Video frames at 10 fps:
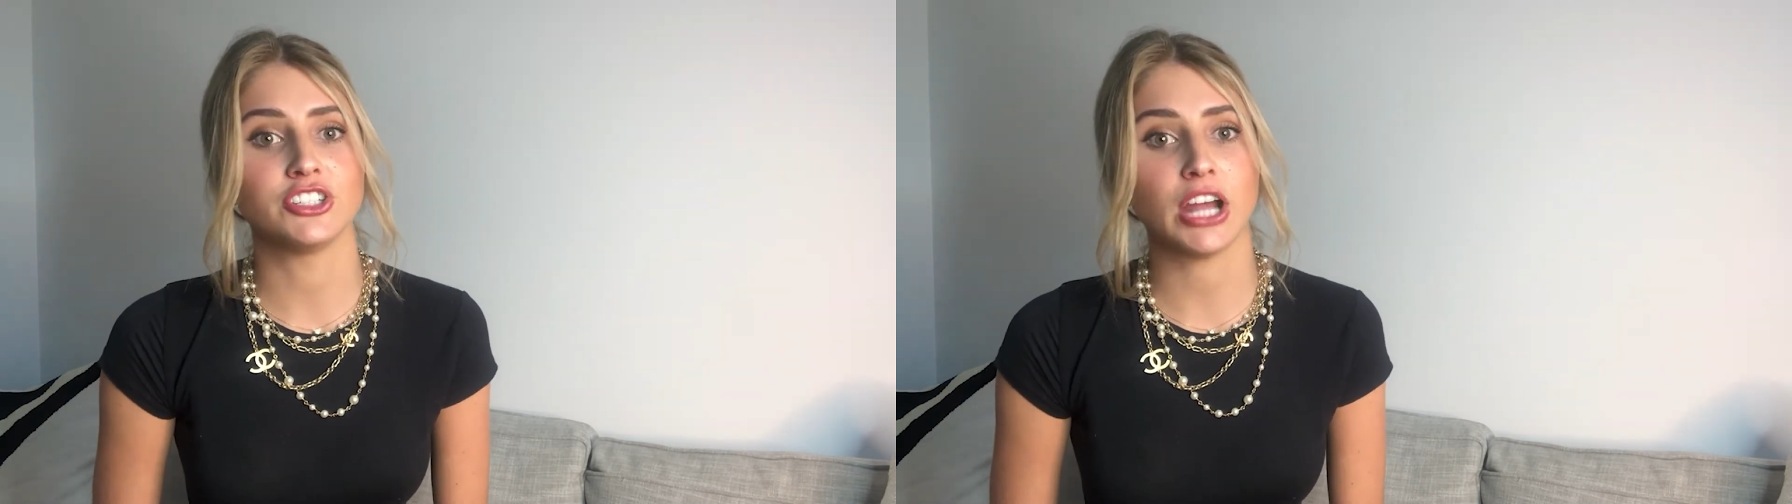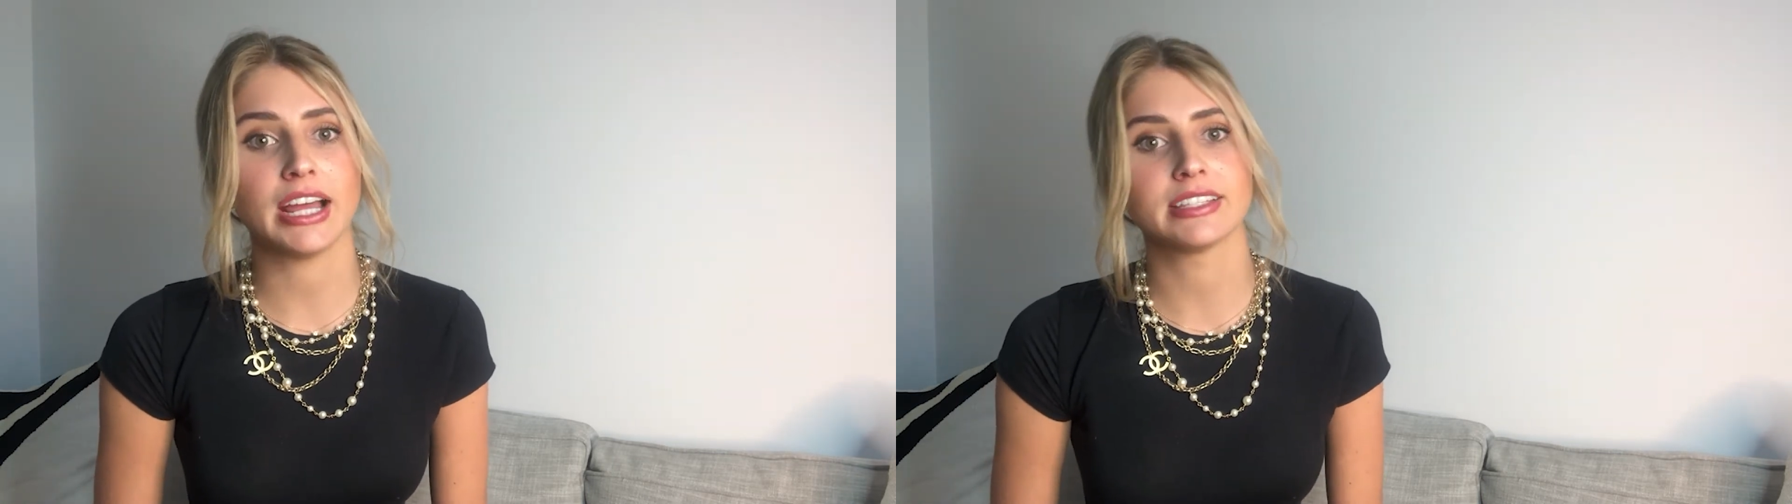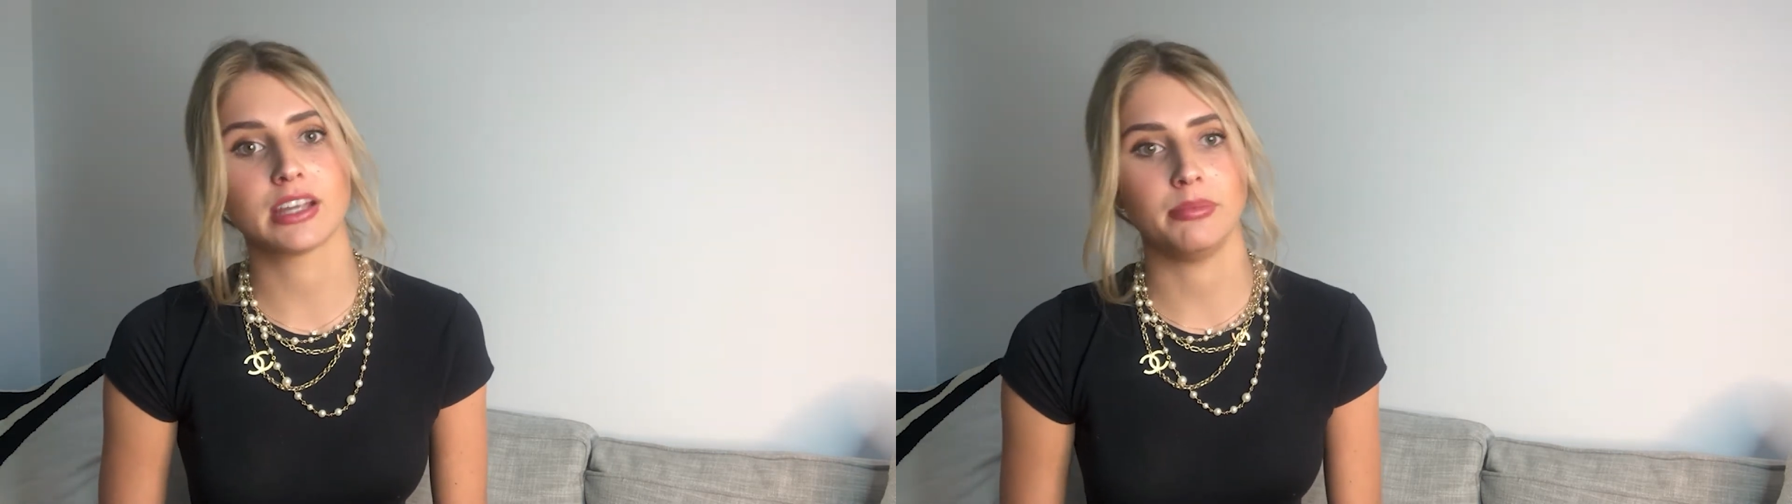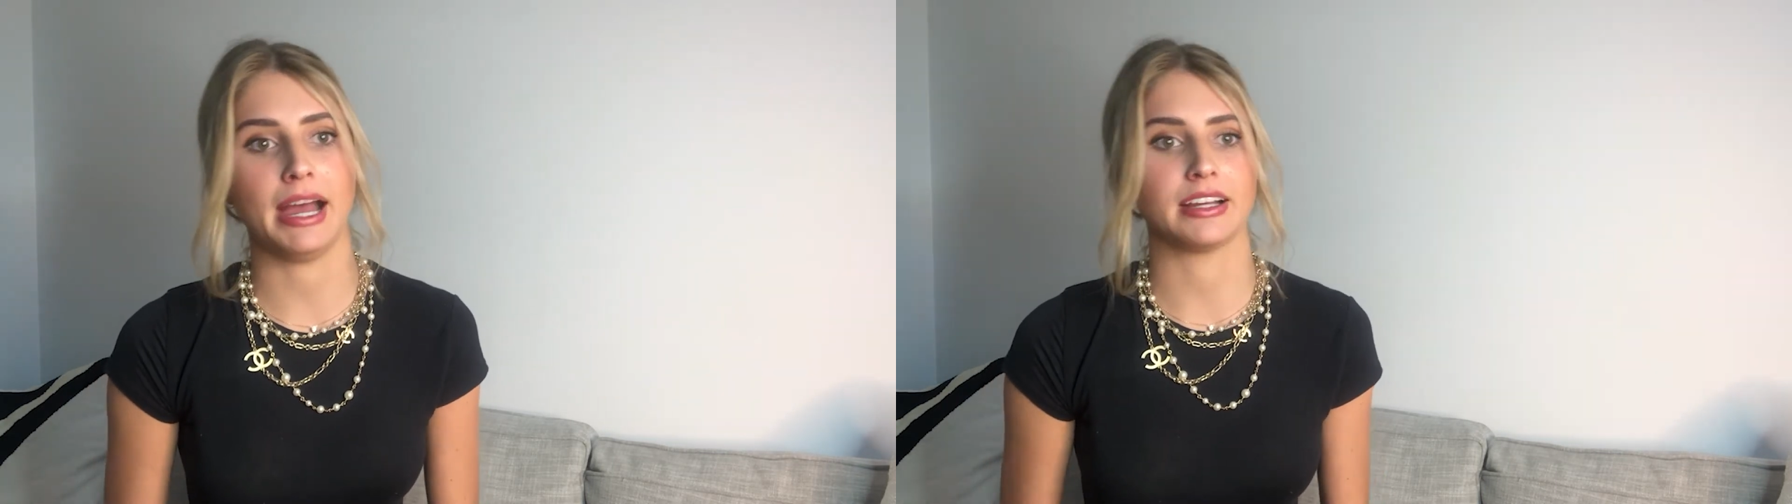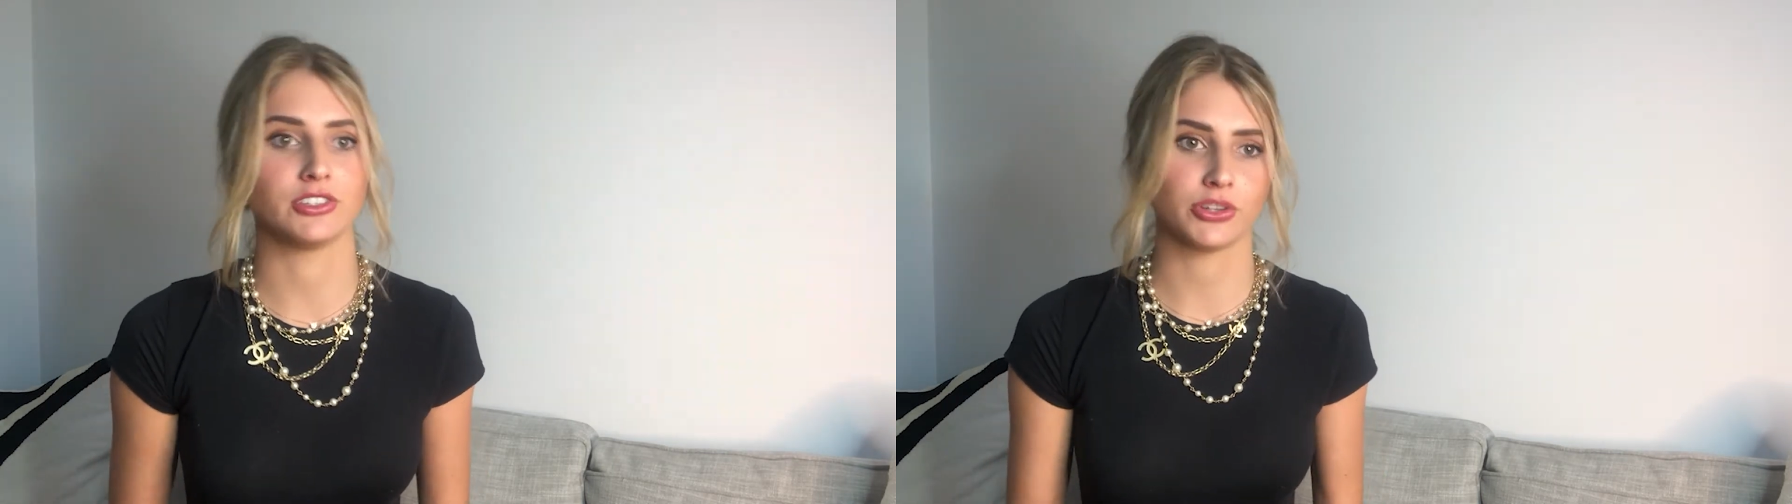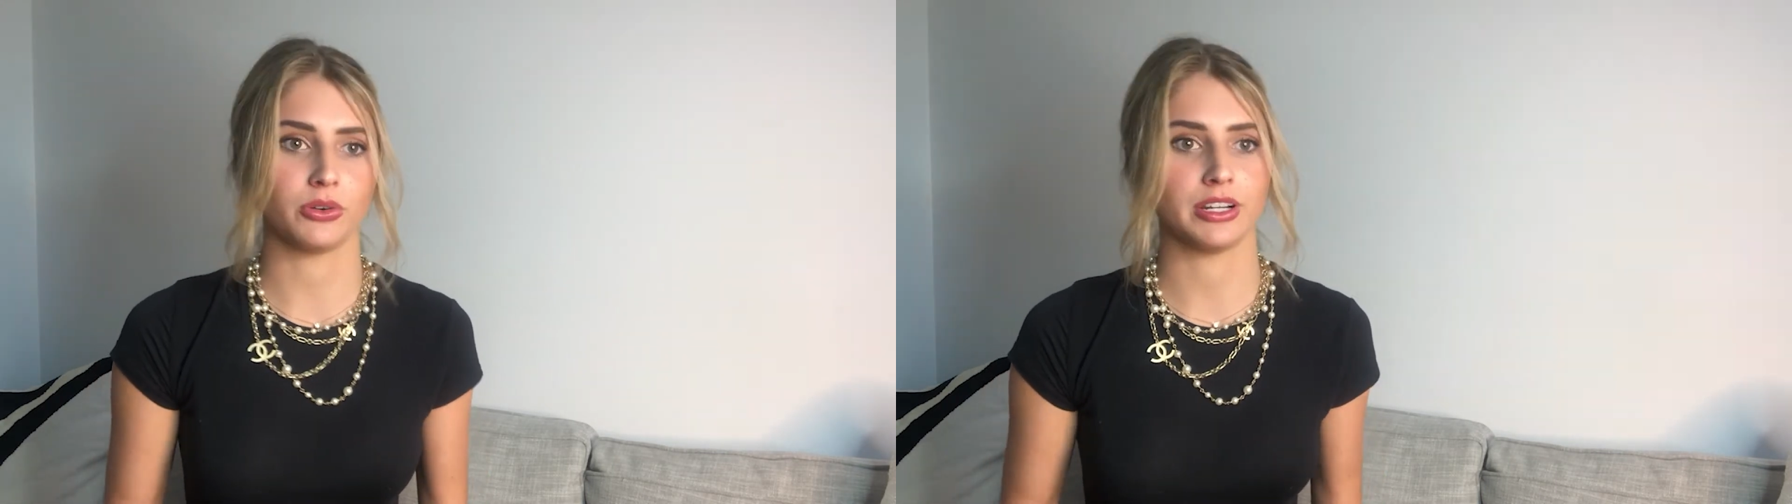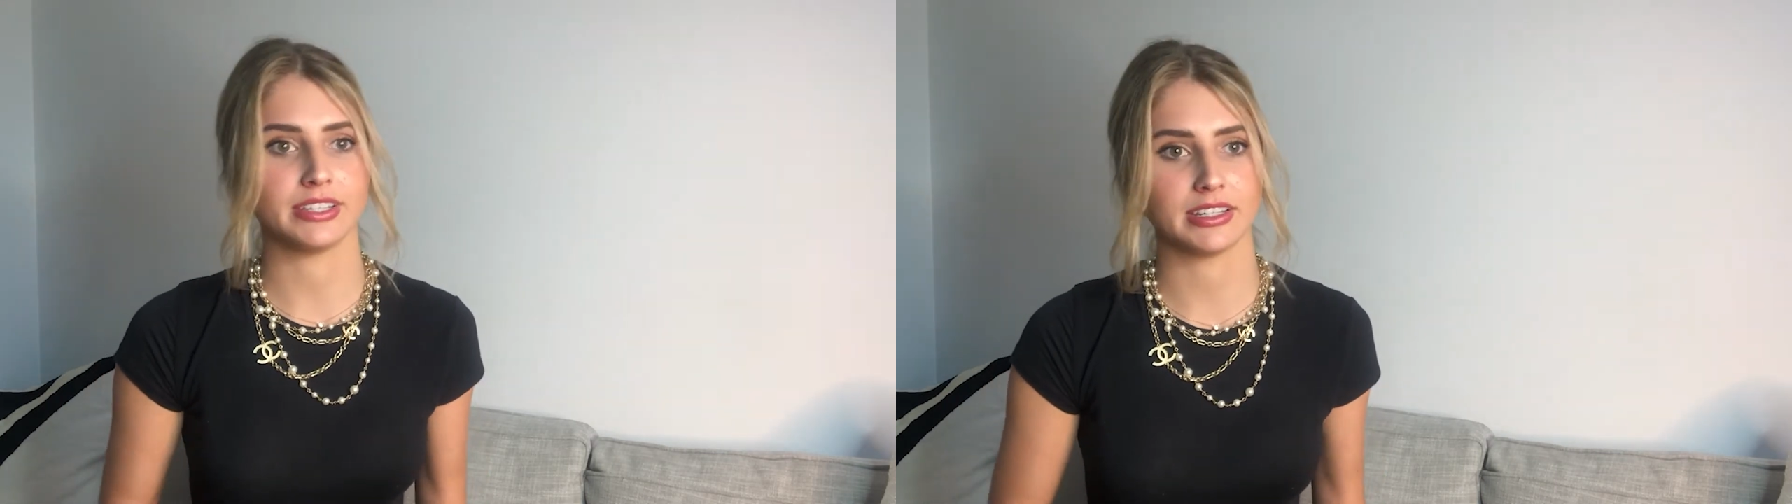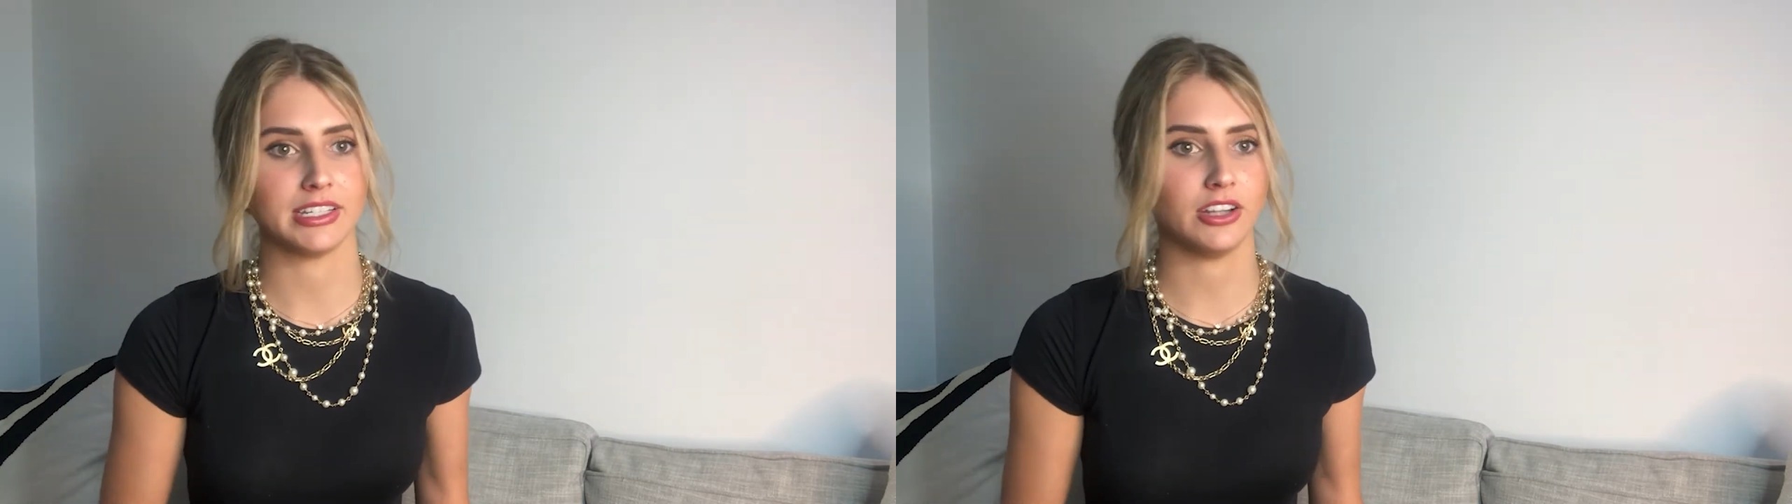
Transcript: And then the Giants come back and score